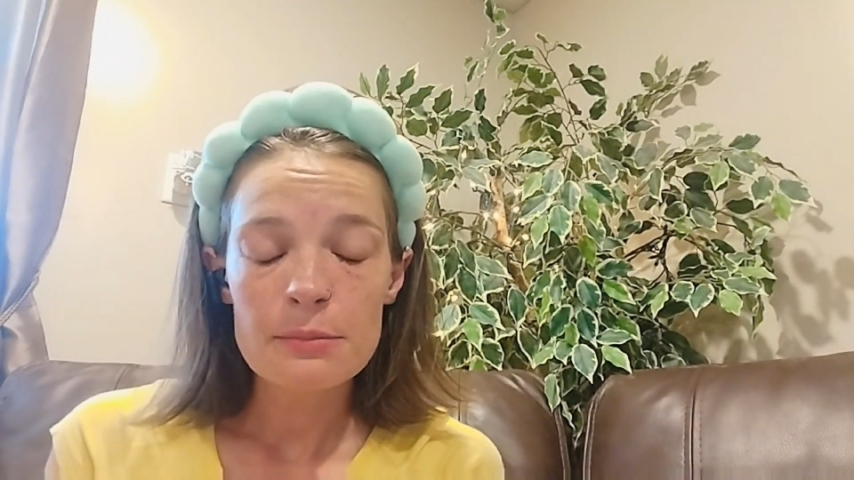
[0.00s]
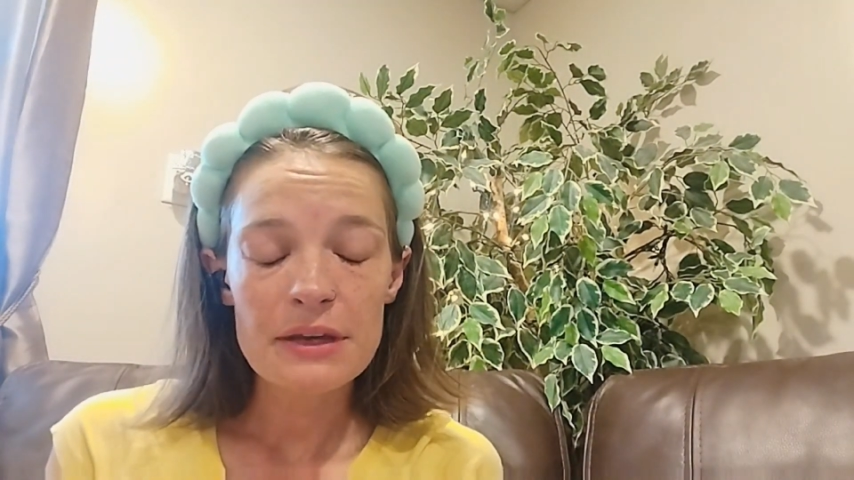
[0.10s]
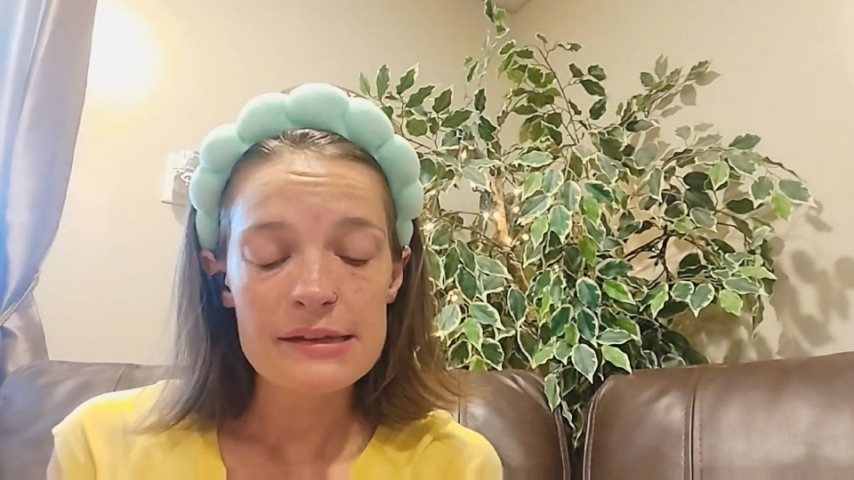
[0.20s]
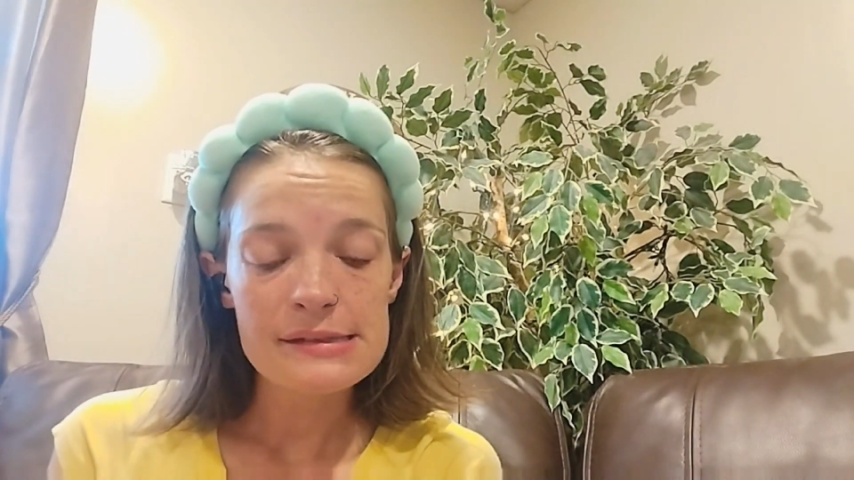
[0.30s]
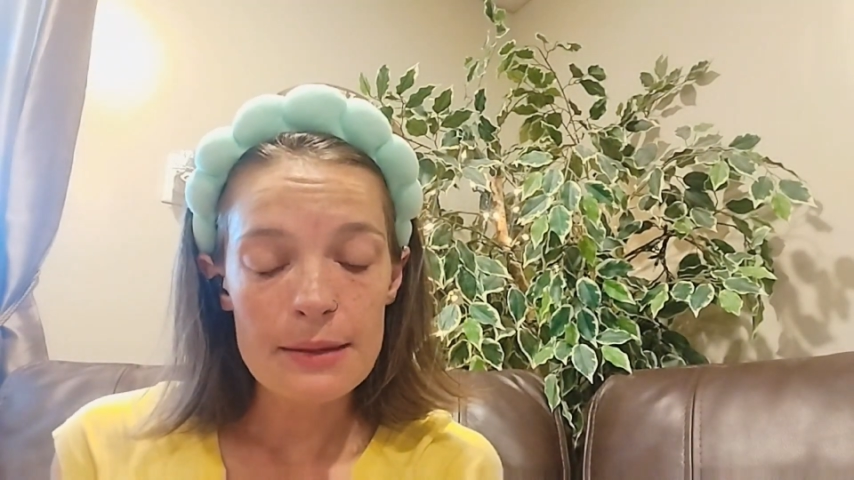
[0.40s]

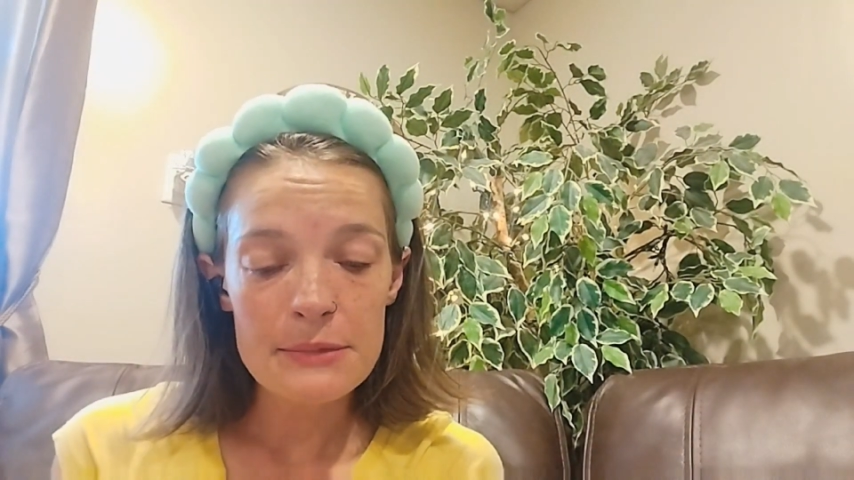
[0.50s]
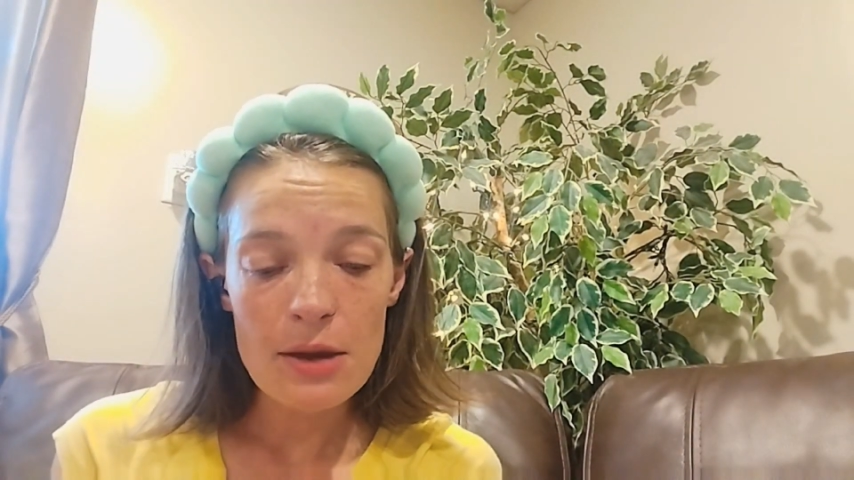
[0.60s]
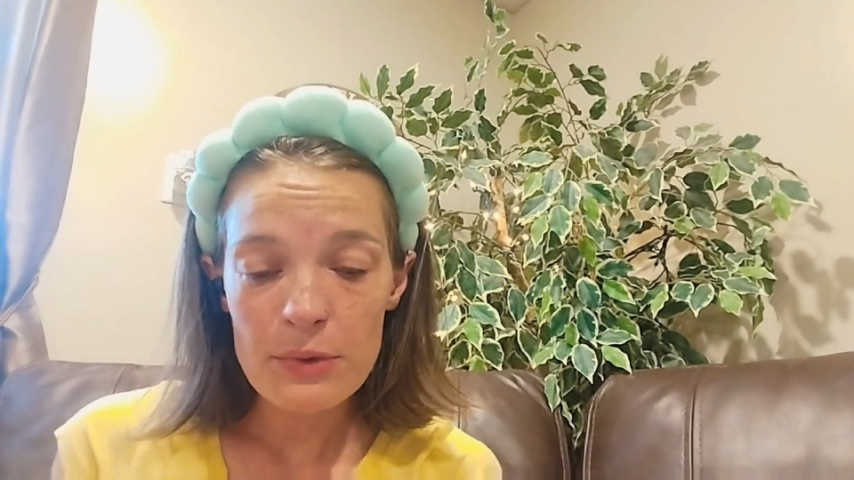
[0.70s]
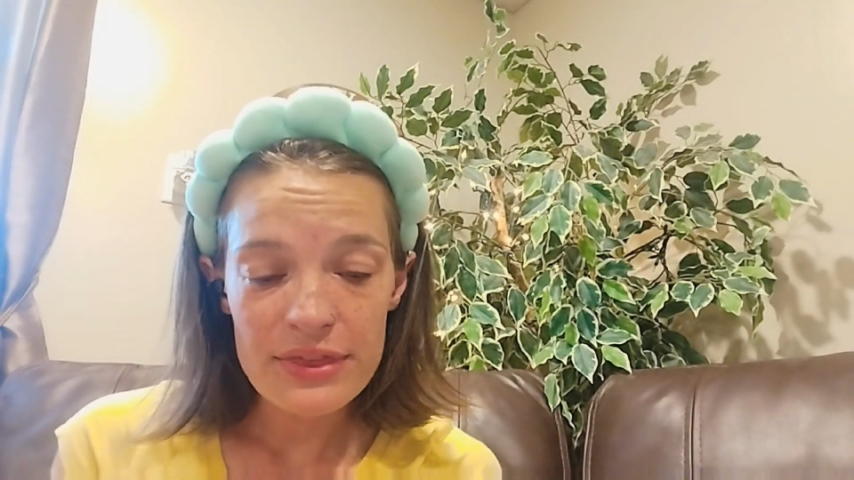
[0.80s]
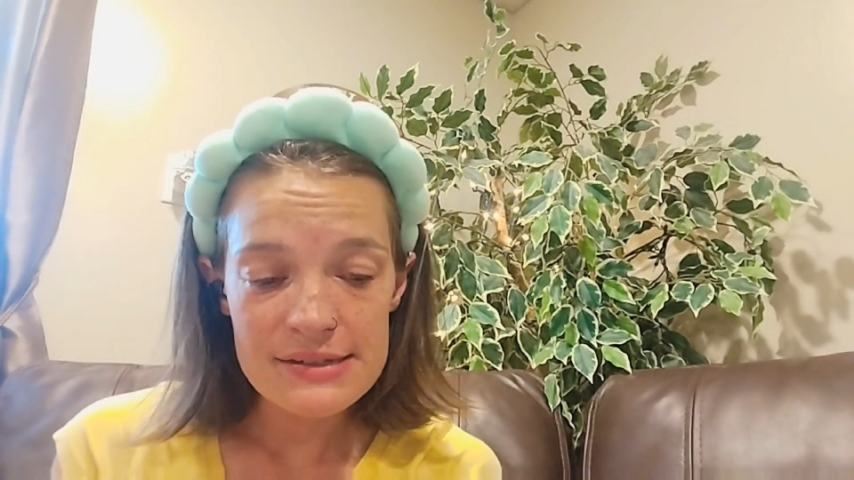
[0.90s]
because I'm
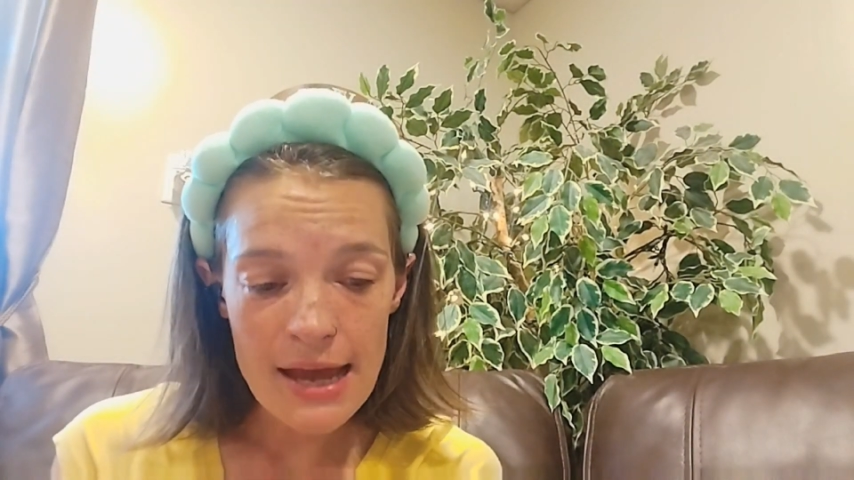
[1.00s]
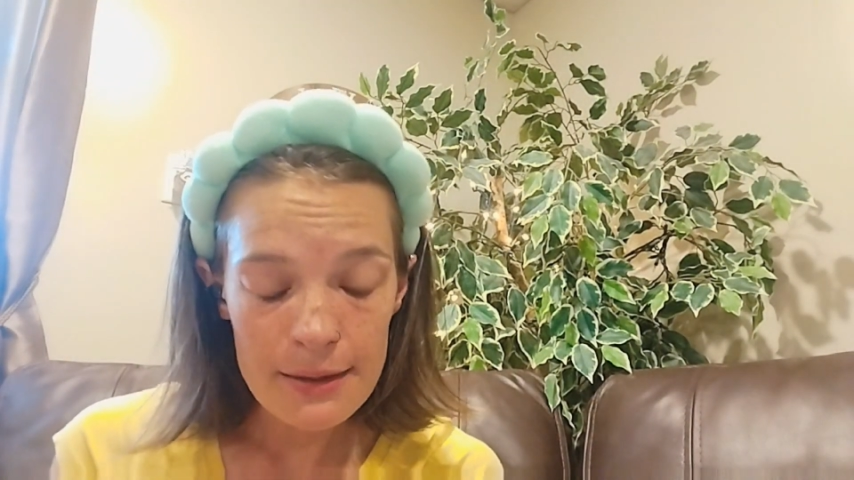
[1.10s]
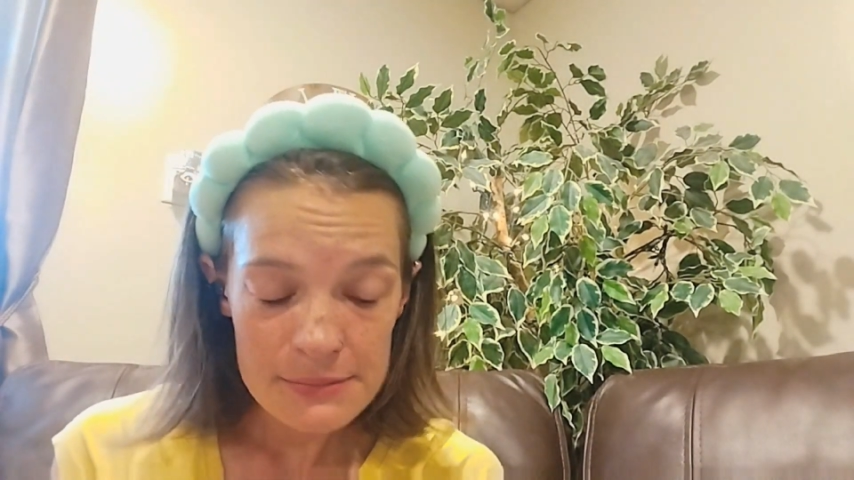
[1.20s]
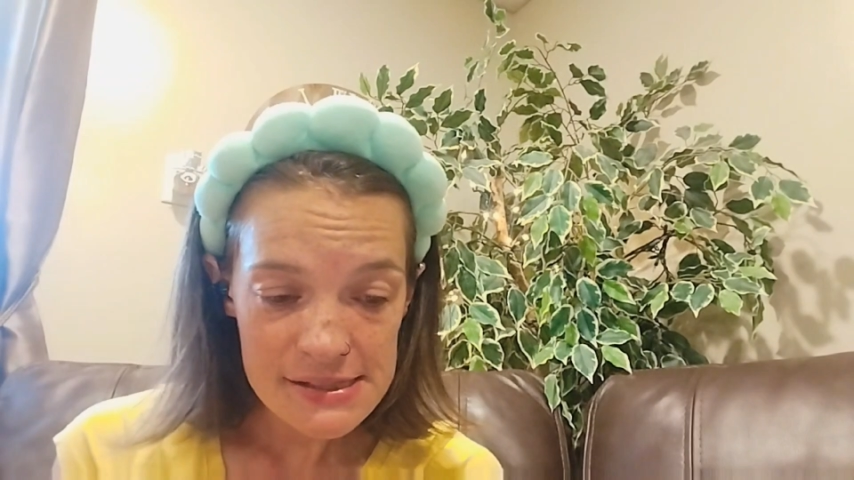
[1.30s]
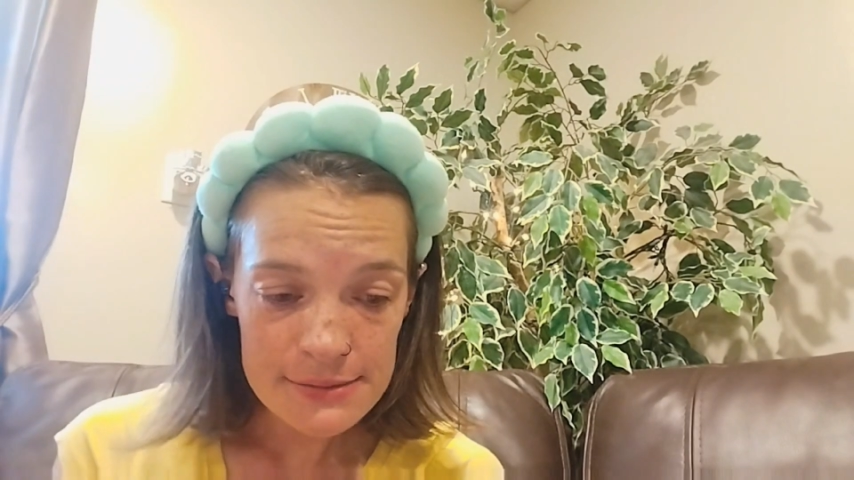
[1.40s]
not with the
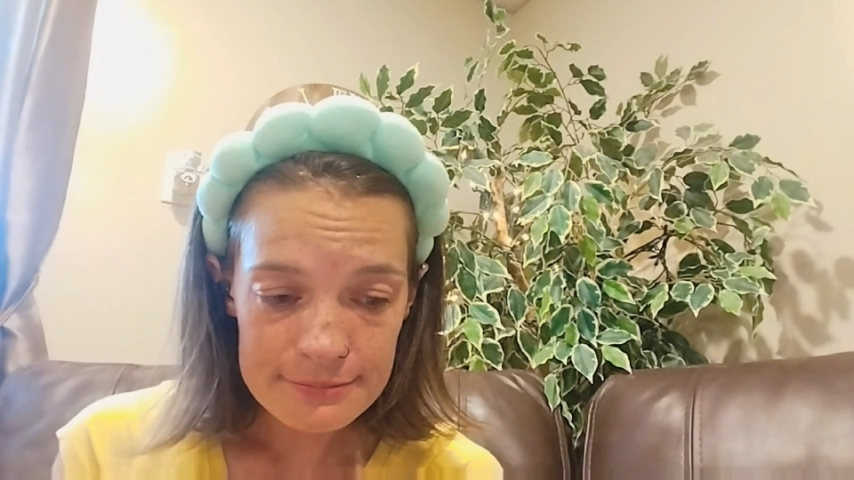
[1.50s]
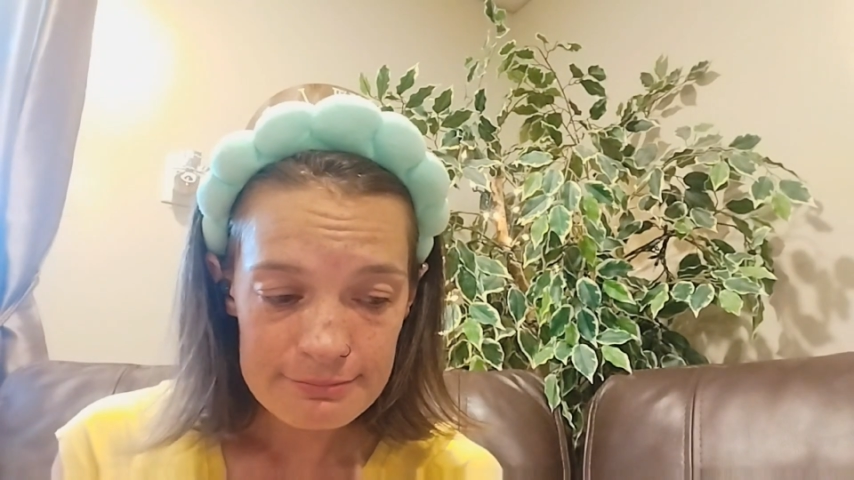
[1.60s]
times.